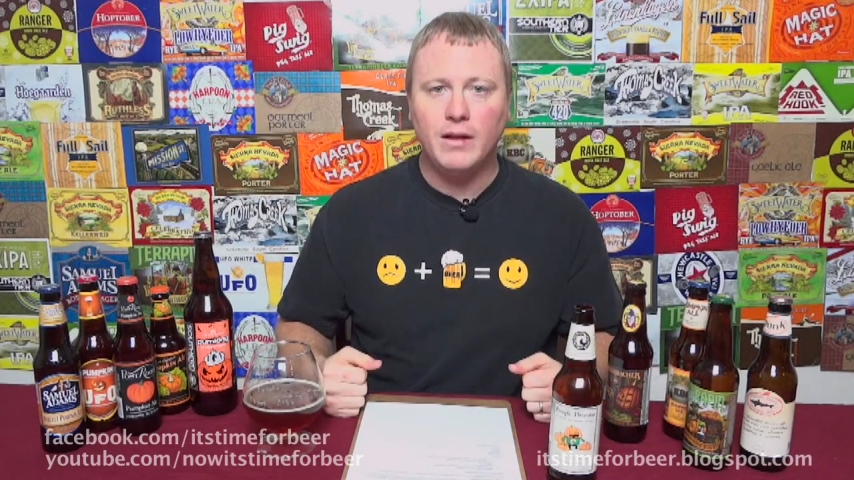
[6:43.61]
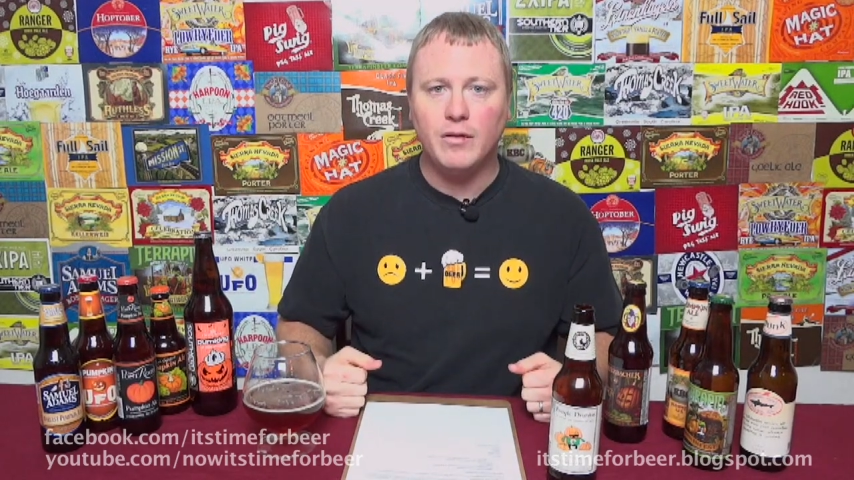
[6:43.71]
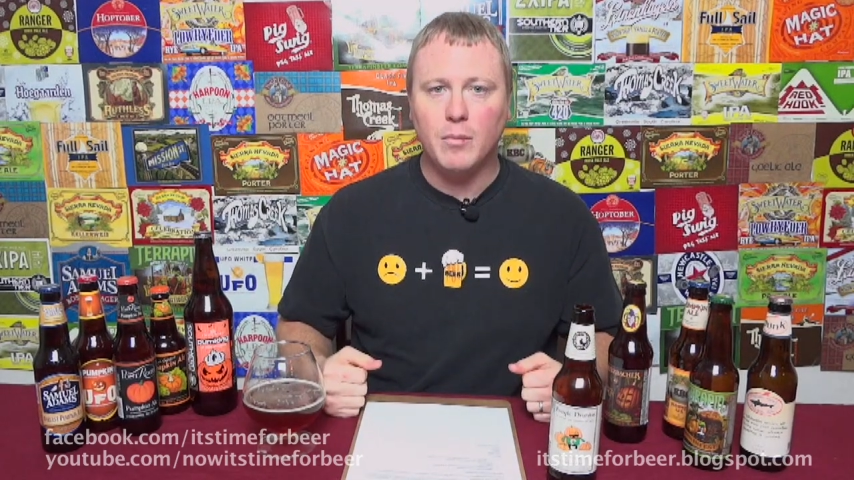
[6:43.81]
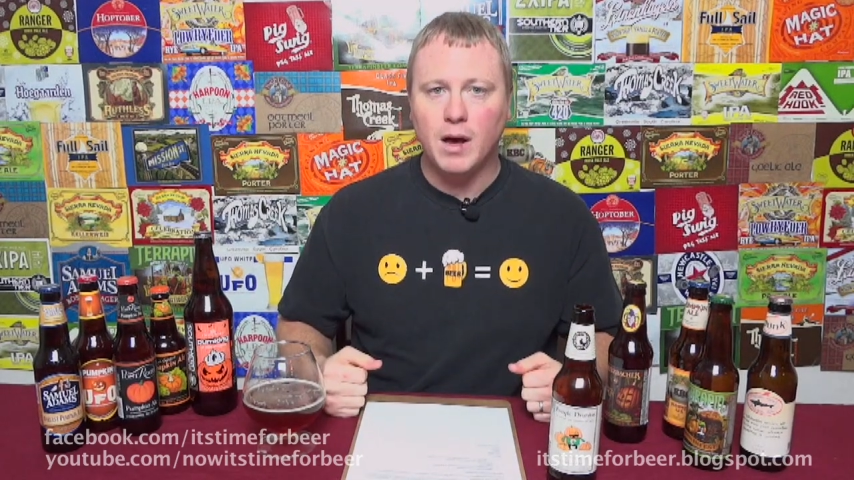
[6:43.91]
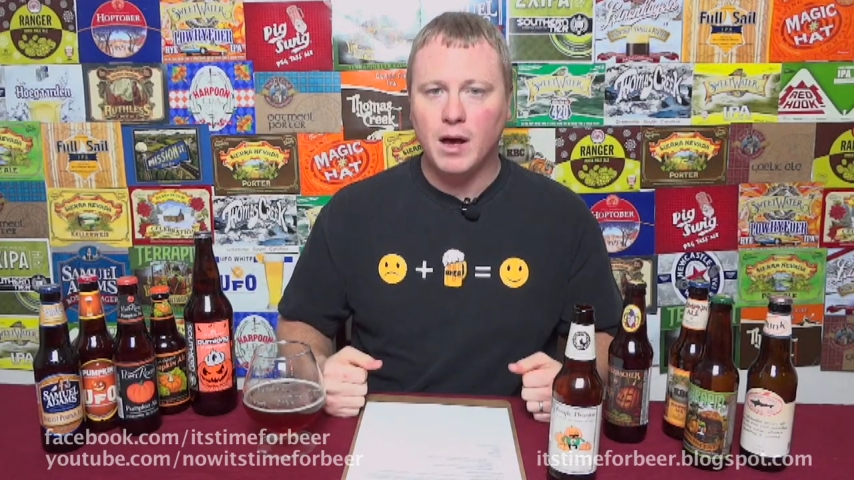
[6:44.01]

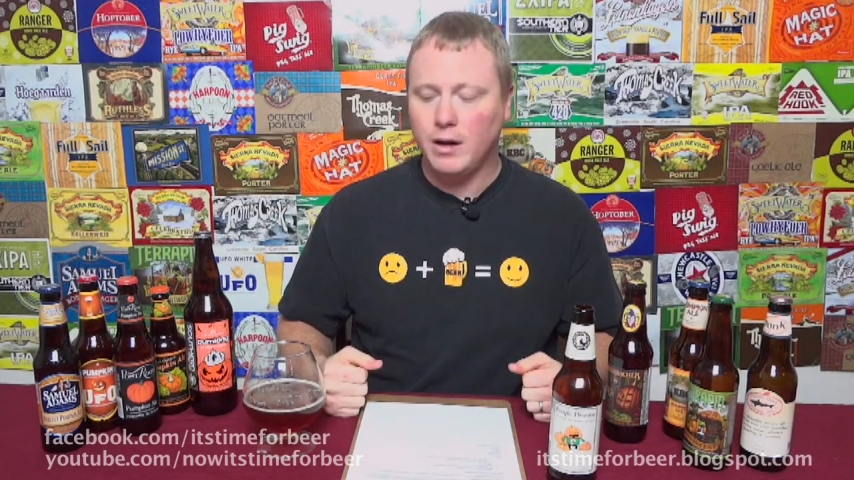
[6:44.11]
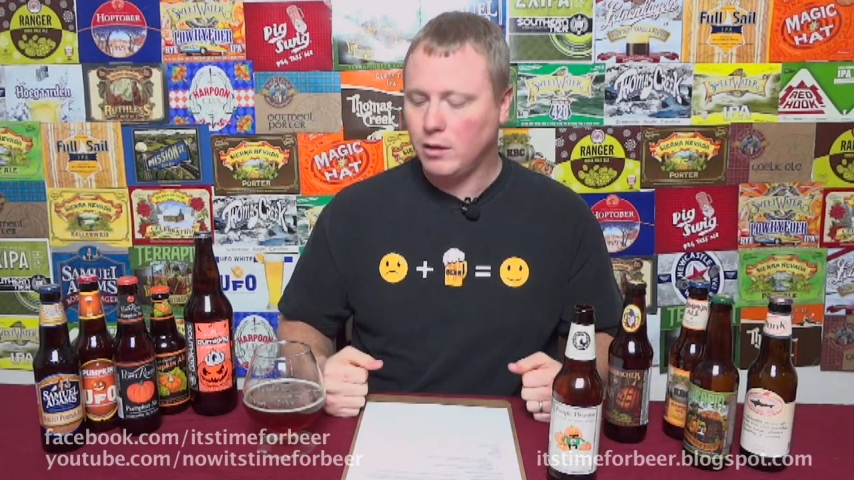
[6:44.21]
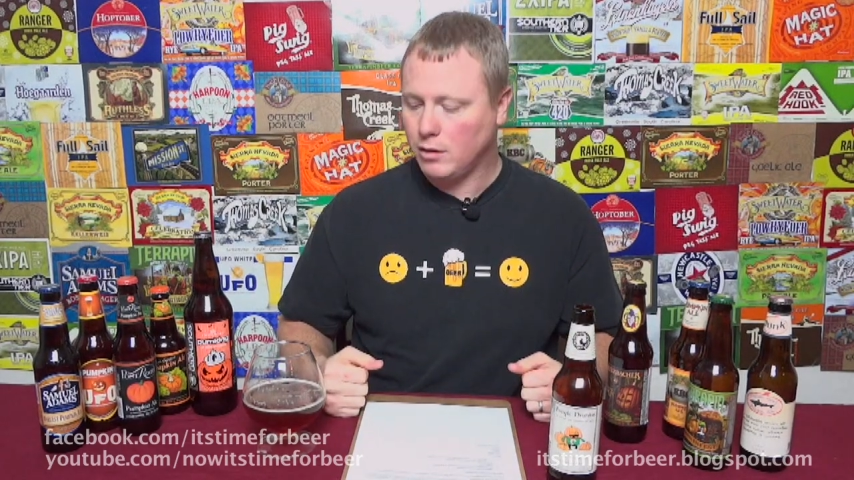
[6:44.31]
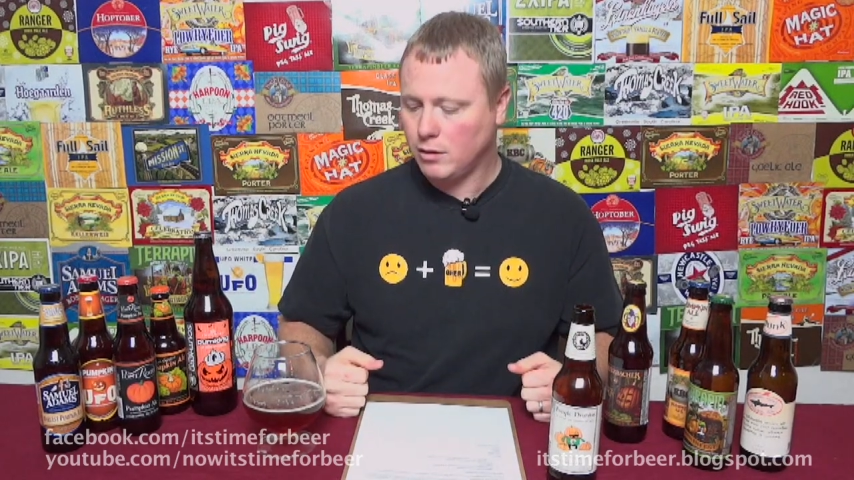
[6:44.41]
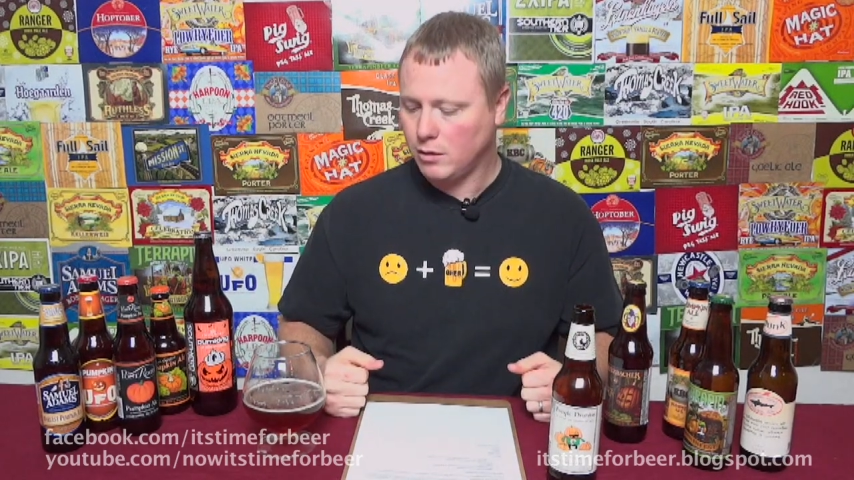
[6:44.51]
is my